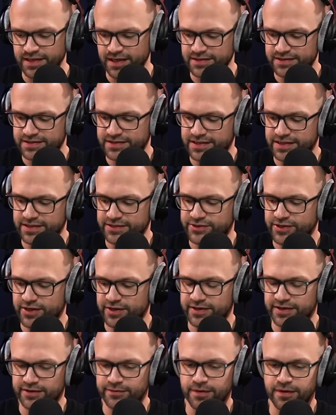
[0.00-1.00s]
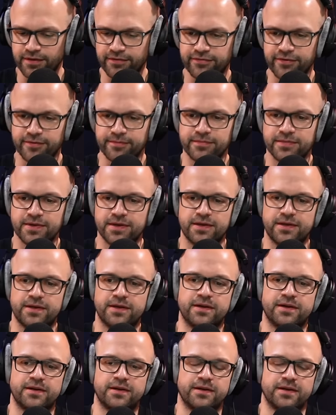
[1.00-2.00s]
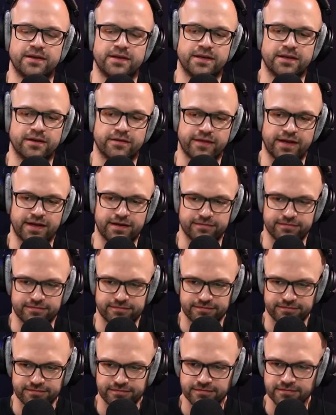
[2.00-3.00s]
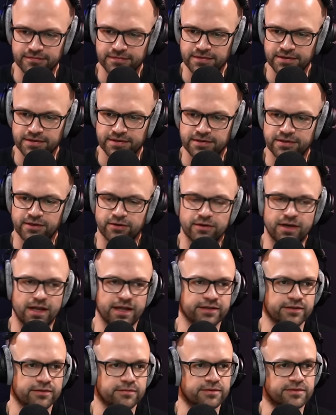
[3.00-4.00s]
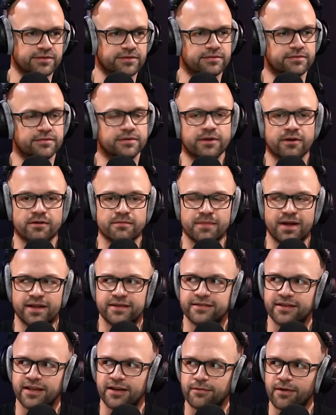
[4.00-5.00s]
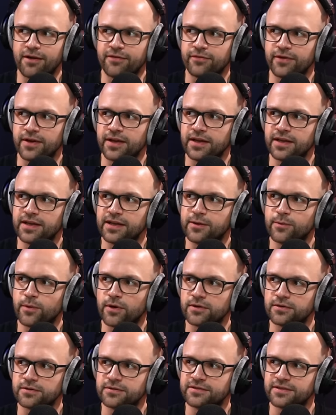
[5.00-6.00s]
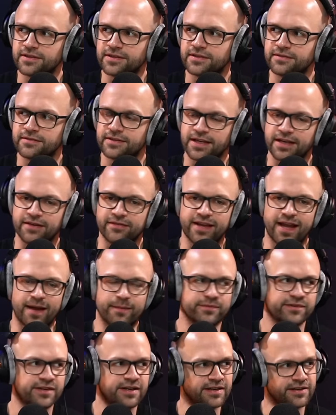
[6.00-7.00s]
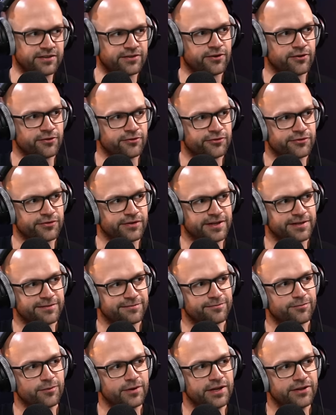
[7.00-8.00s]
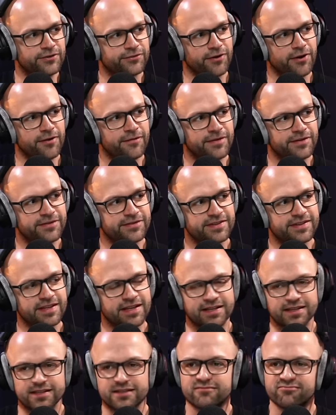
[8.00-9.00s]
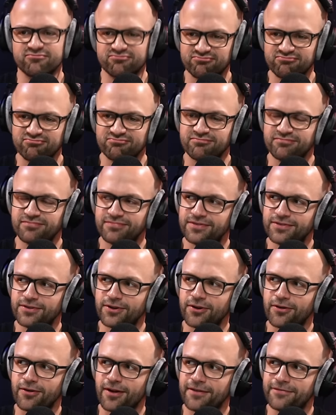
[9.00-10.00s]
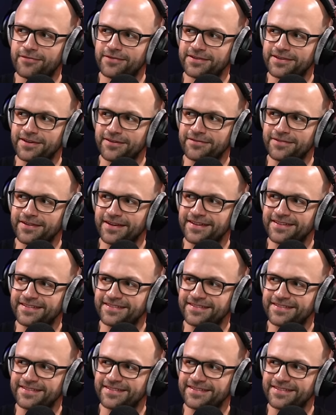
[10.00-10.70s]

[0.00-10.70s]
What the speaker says: nice to see his journey as well from, you know, that young lad who was going mental at a referee in League One to kind of captaining his country and winning trophies, you think. Done all right for yourself there.